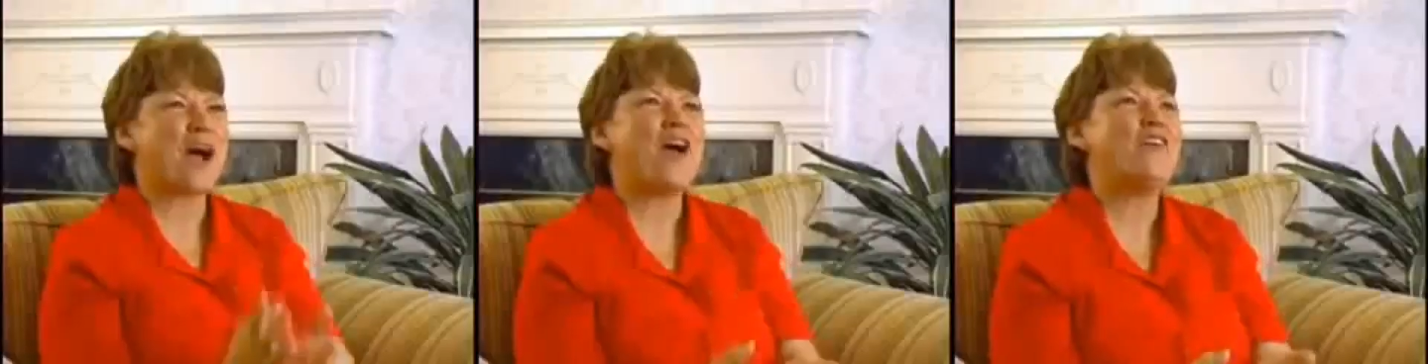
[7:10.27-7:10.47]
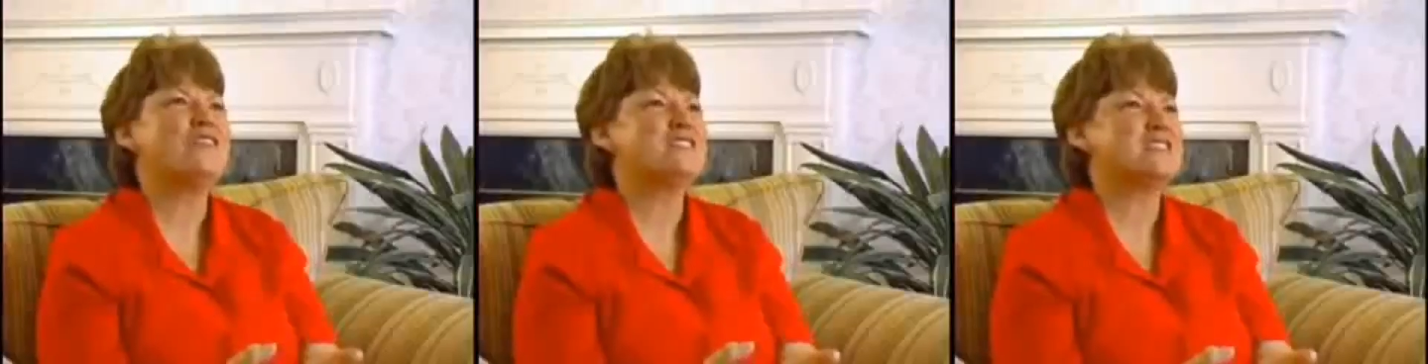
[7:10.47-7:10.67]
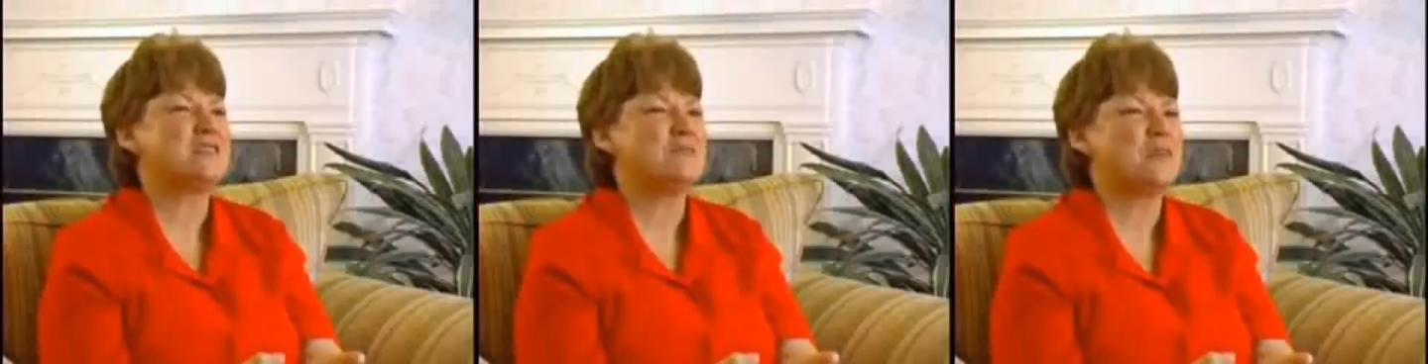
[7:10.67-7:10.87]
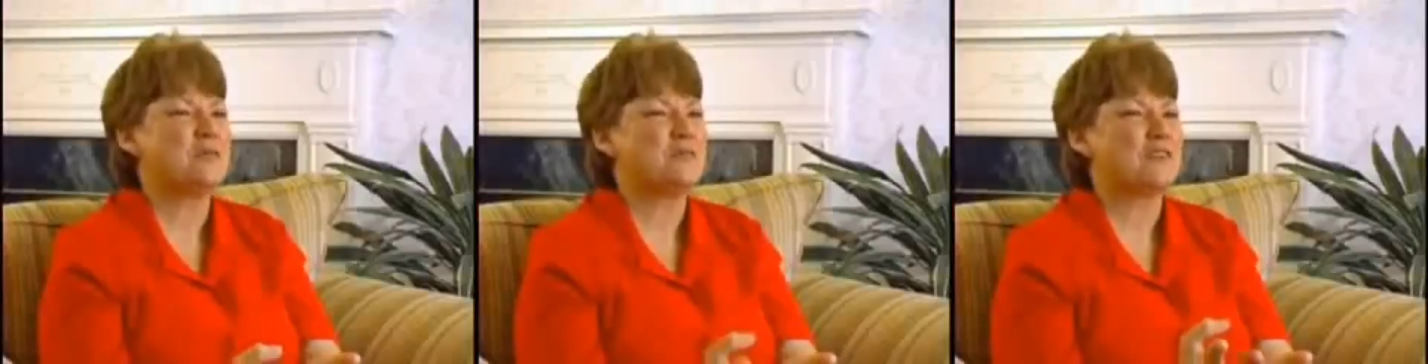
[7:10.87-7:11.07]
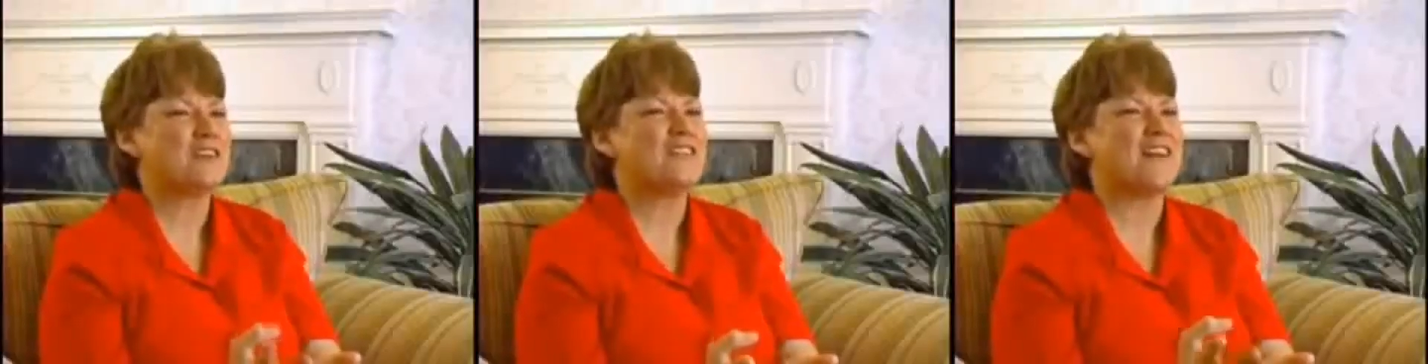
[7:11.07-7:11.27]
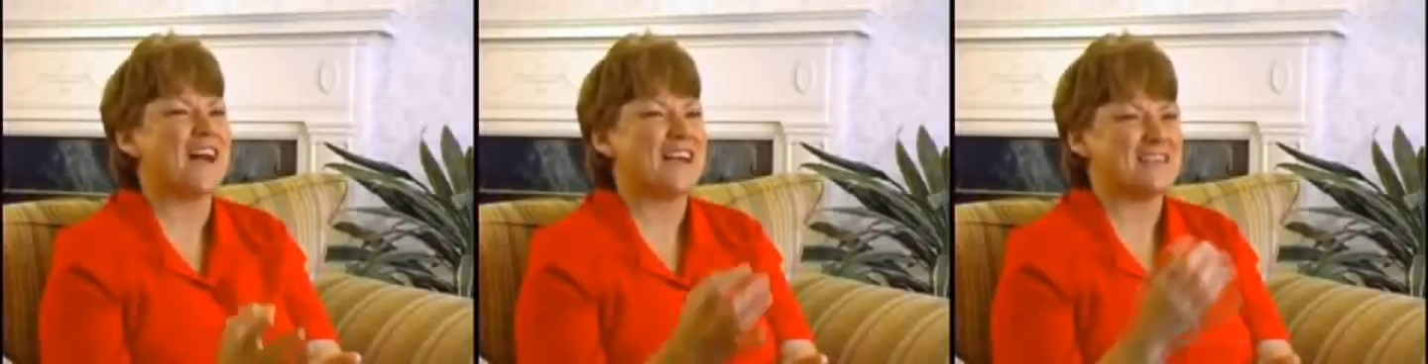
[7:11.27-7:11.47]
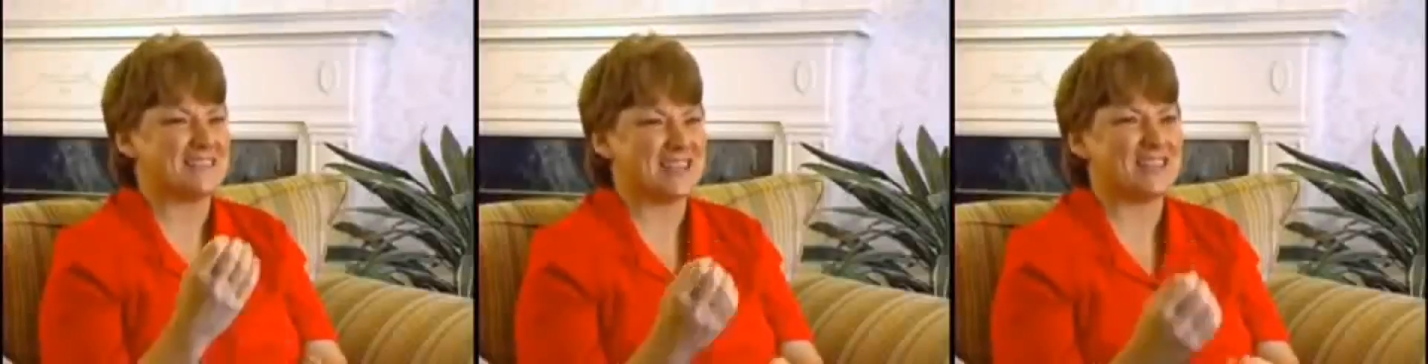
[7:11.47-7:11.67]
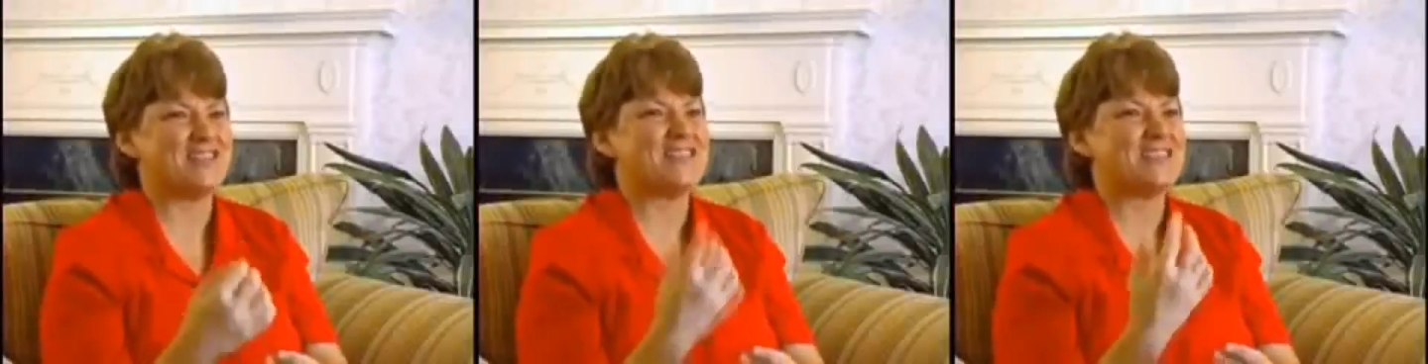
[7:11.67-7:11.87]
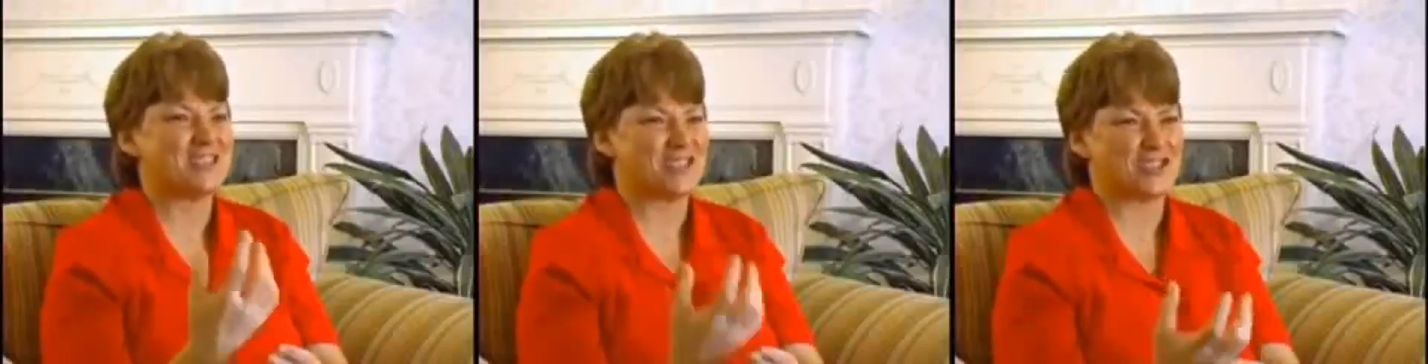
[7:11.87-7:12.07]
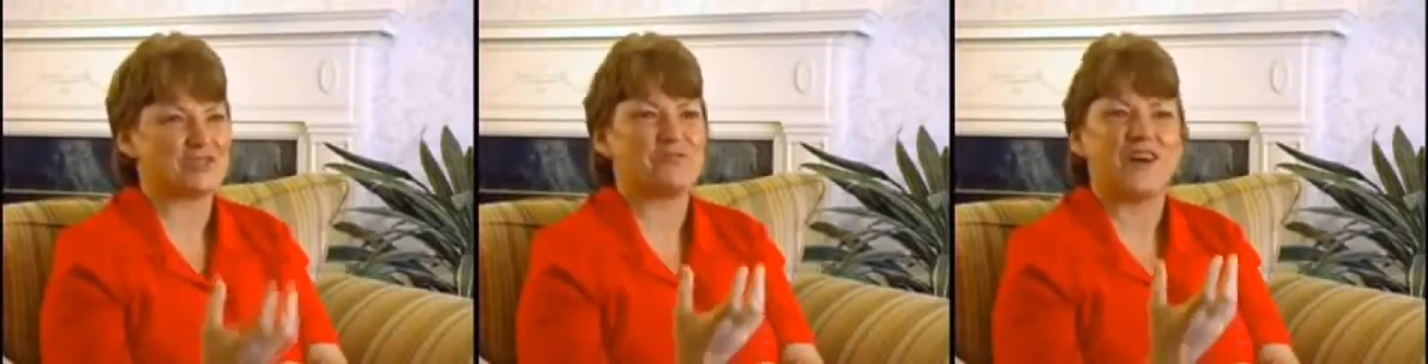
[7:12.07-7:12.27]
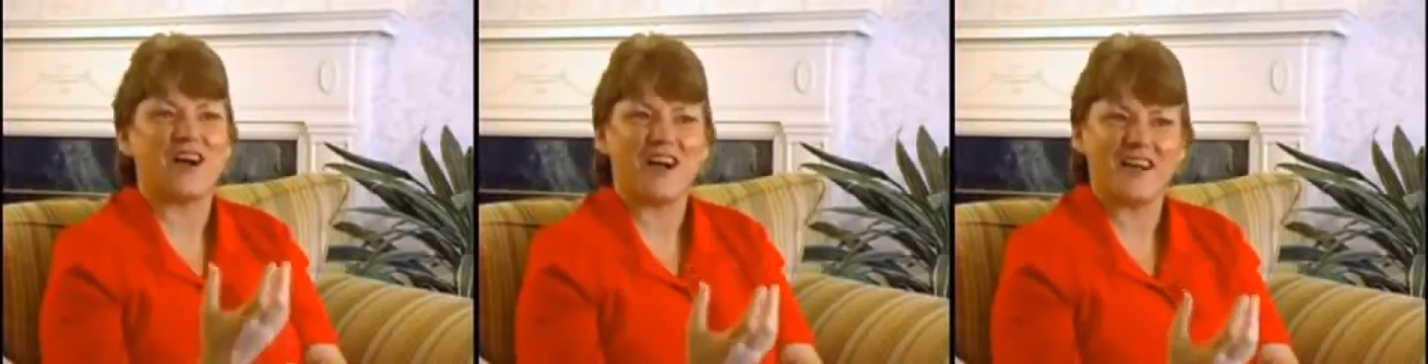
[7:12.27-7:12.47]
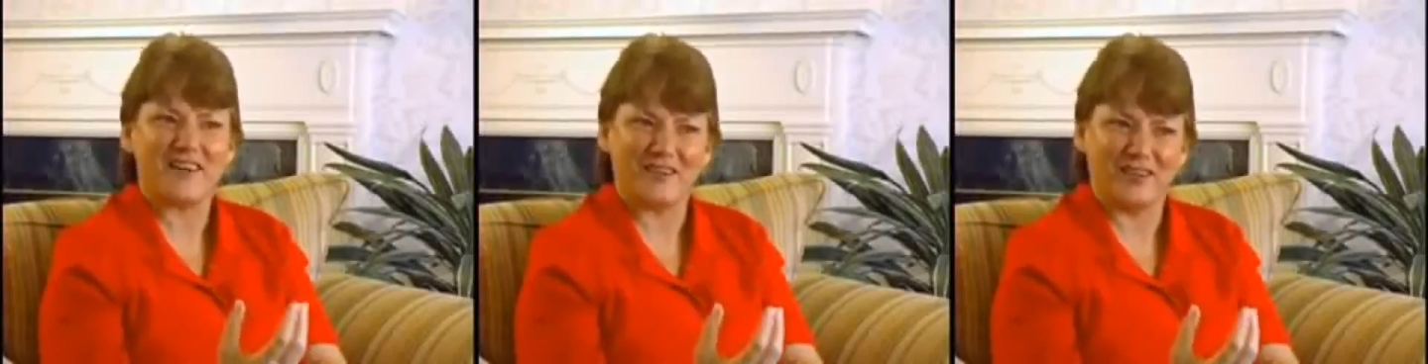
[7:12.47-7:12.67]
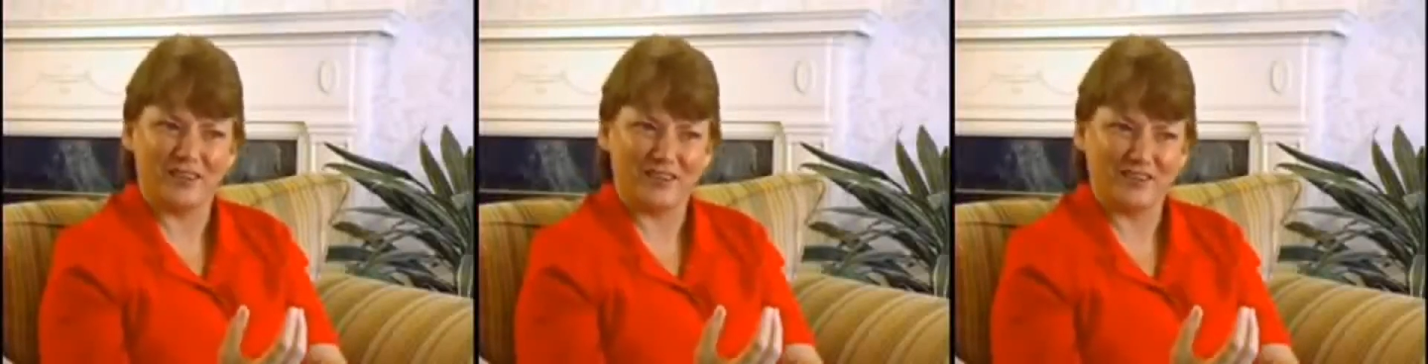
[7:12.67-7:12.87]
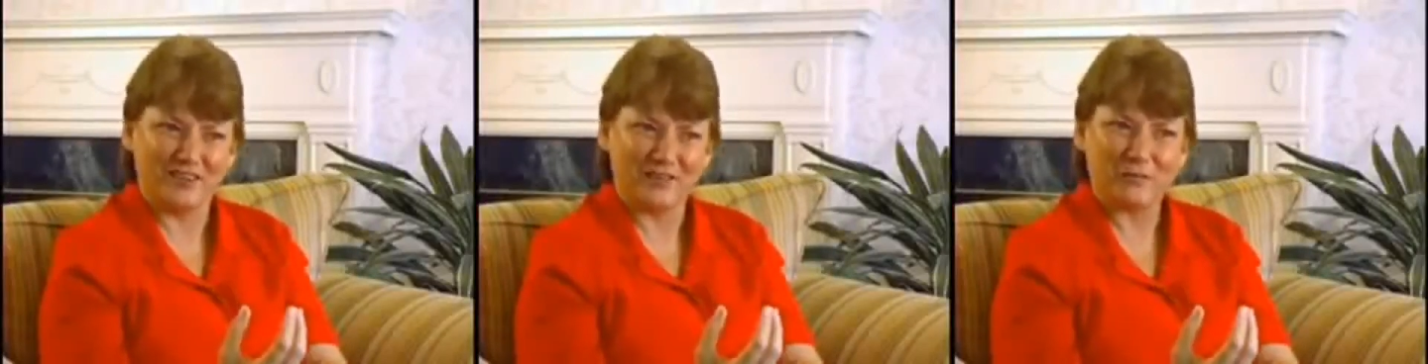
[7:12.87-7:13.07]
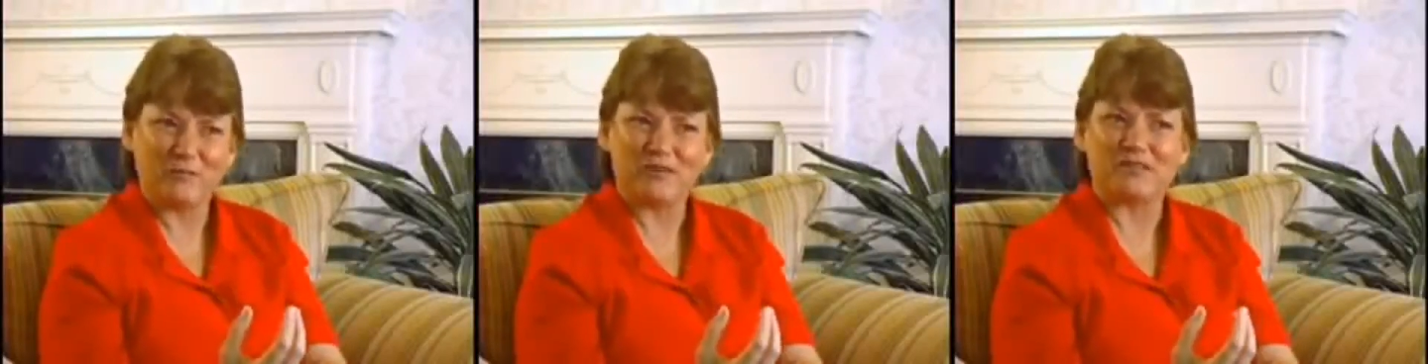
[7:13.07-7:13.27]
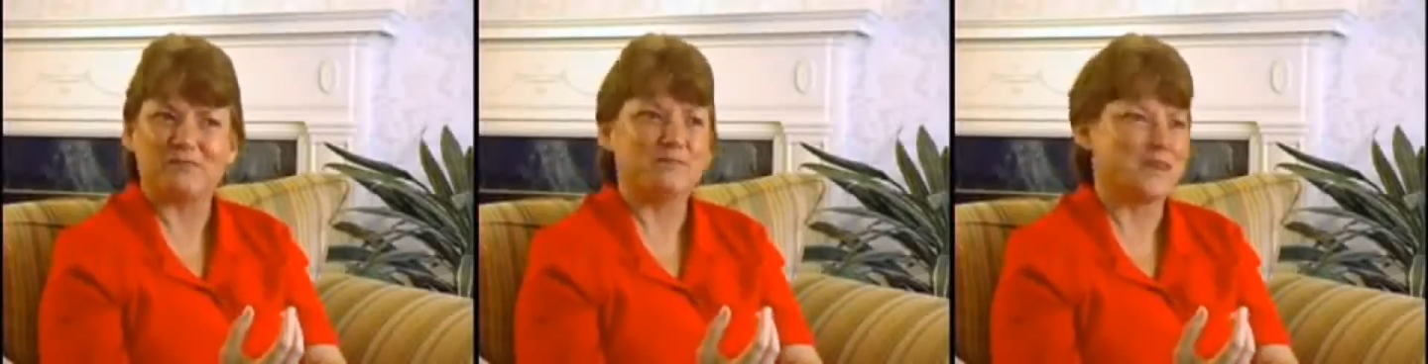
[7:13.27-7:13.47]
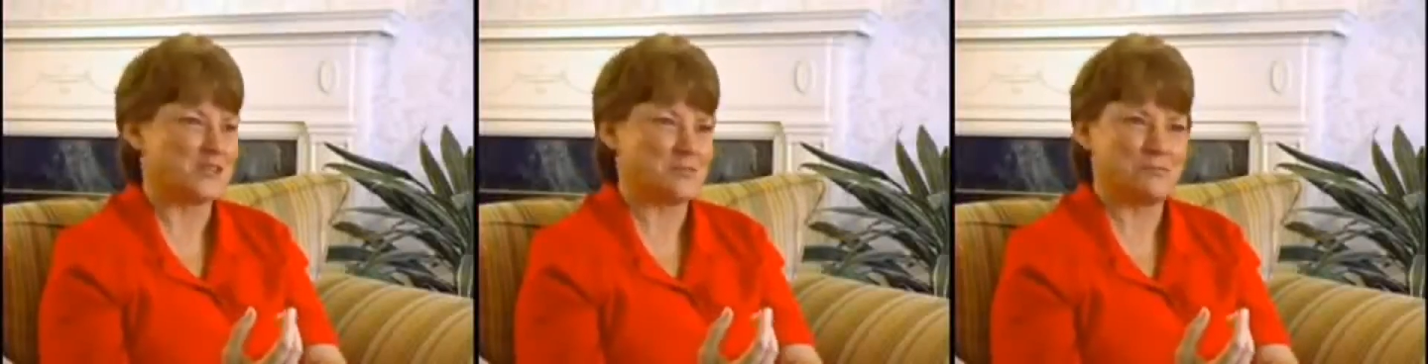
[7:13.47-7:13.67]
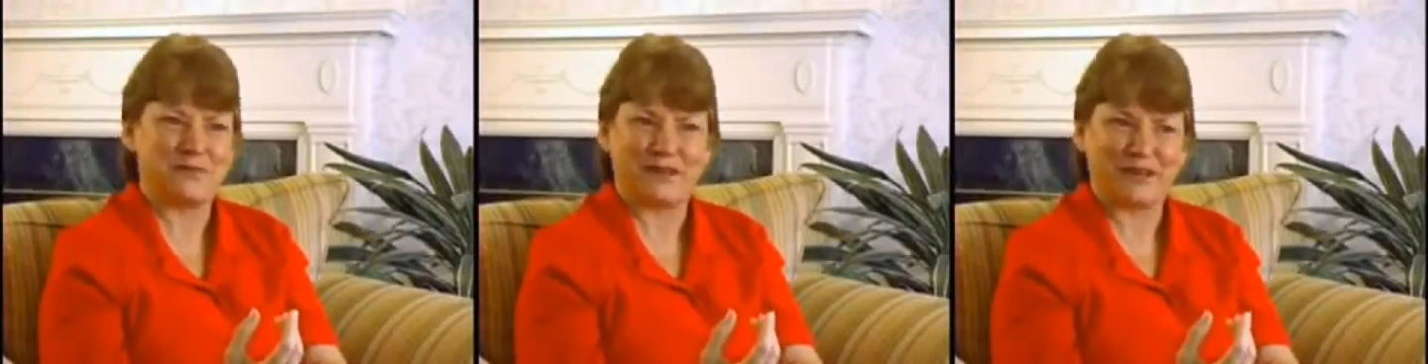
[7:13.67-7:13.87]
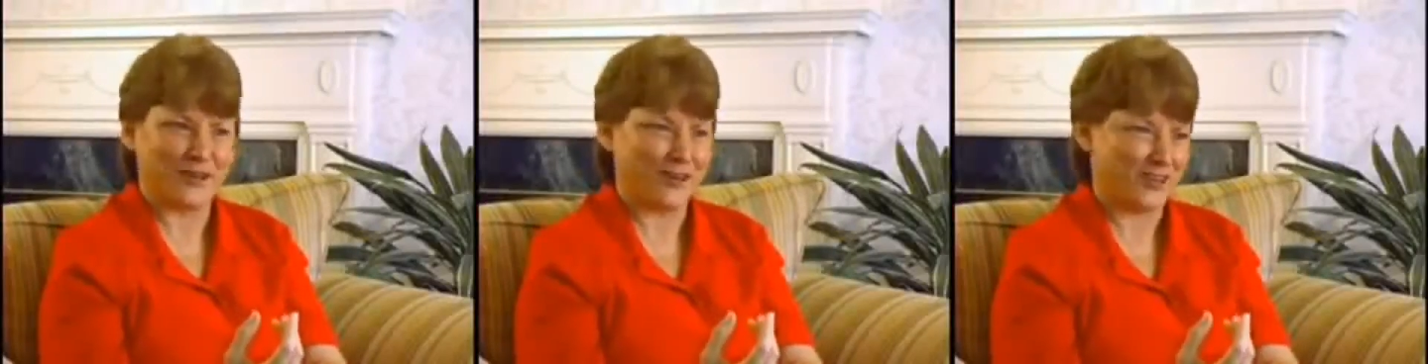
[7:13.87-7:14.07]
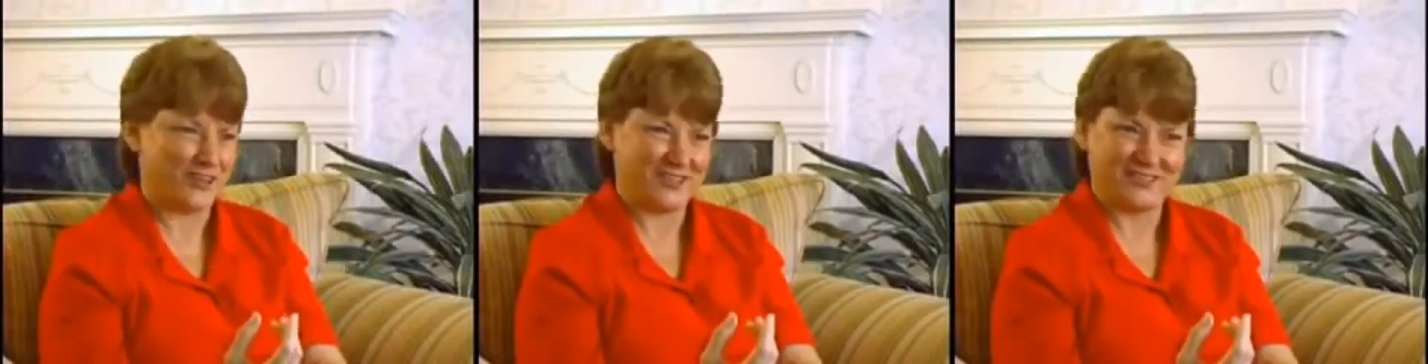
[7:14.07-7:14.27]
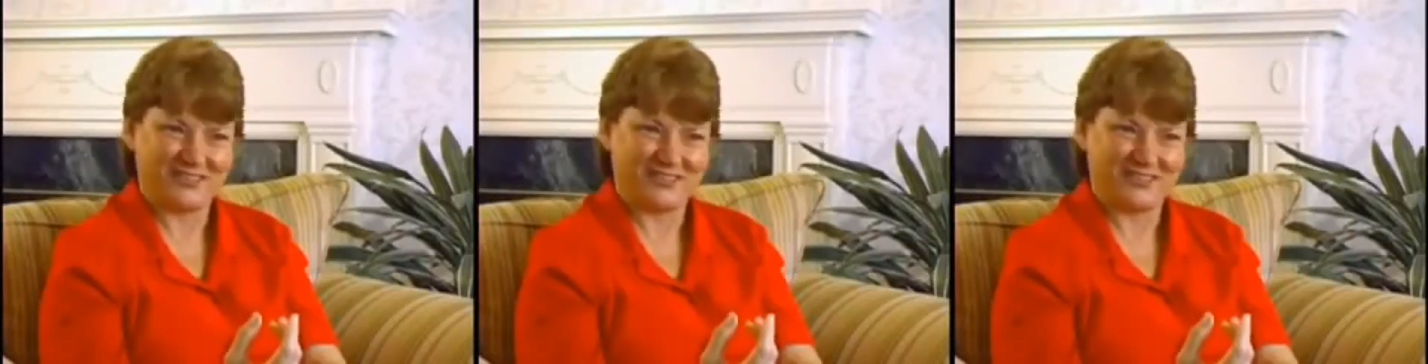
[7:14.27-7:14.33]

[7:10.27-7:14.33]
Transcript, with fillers: All of a sudden, we realized that this trial was much bigger.